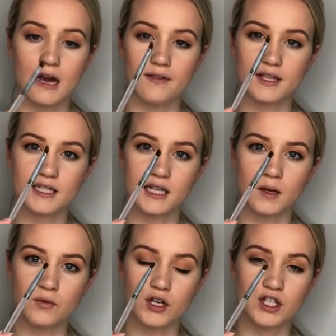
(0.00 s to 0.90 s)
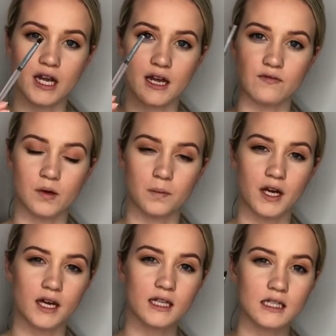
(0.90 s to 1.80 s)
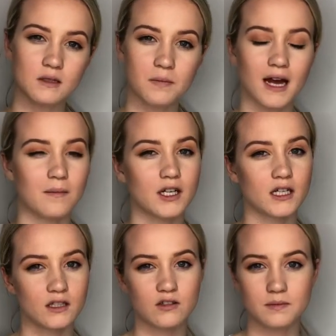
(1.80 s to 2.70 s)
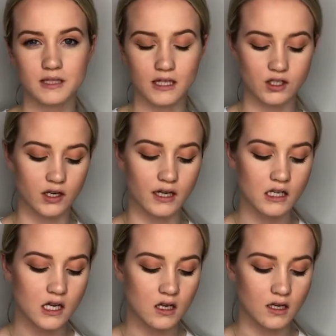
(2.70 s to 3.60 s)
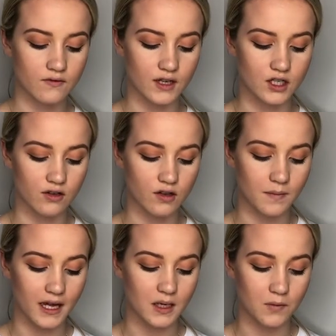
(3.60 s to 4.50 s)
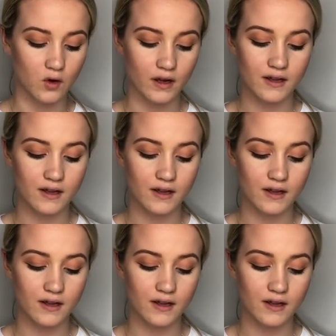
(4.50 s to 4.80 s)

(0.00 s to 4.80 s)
and this little brush here from Kirkland, but I'm not 100% sure if they do them anymore.